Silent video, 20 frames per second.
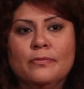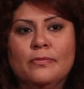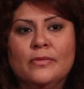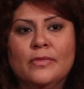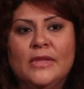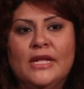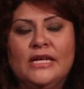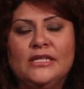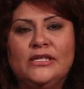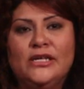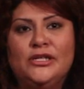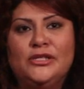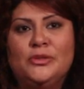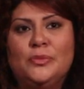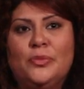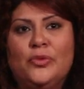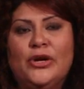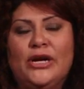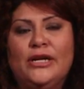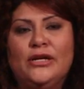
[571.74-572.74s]
I started to
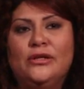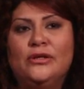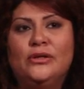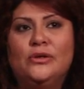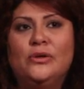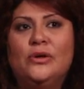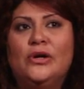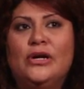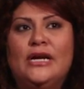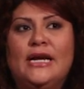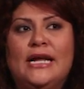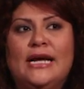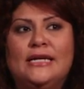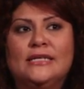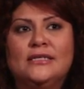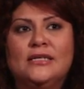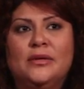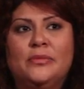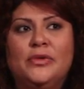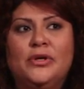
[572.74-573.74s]
pray to the Lord and ask
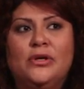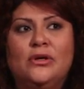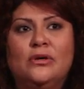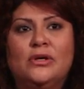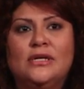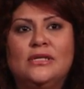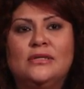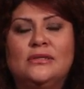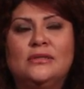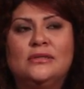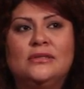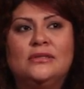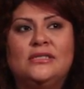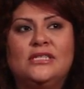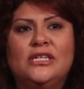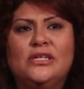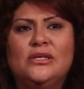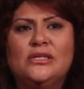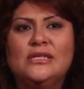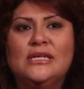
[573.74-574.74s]
him,
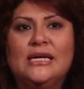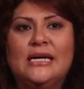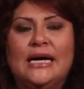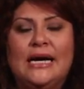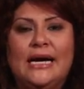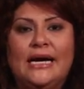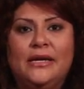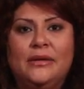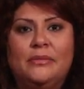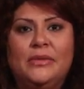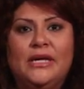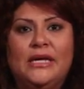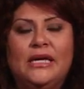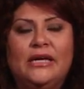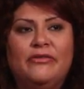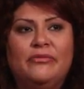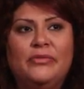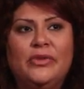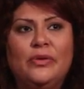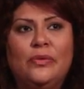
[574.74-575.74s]
continue to guide me, give
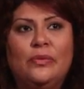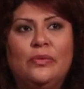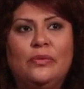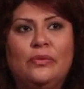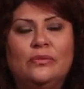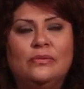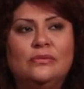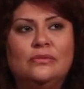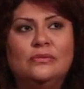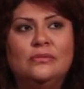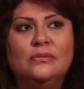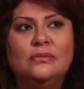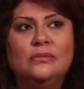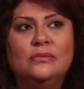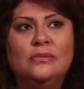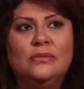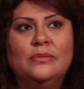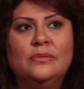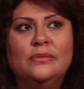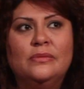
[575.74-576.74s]
me
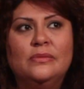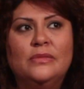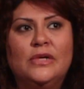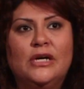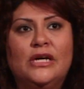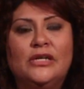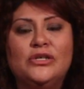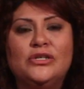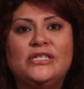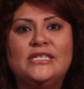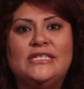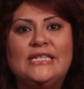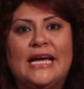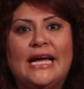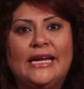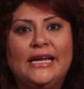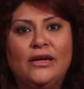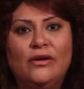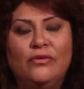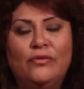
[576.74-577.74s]

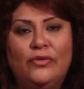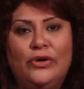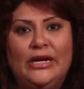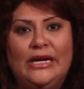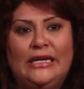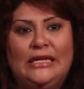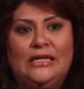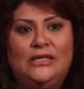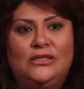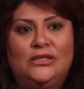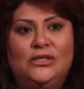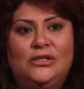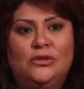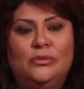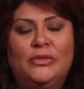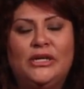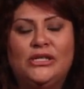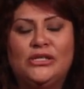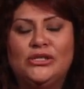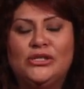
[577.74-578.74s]
understanding of what I need to do,
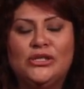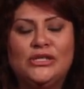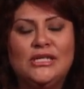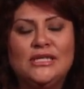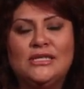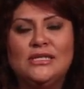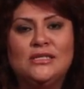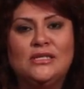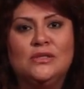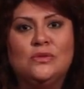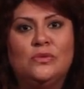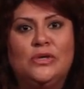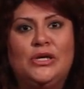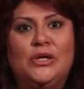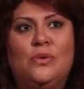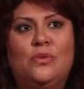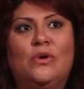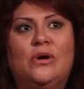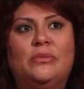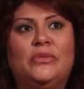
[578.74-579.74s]
make sure that this is what you
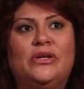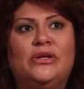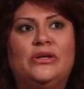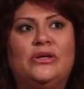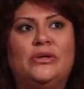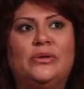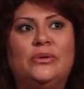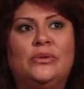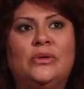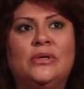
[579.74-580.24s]
want me to do.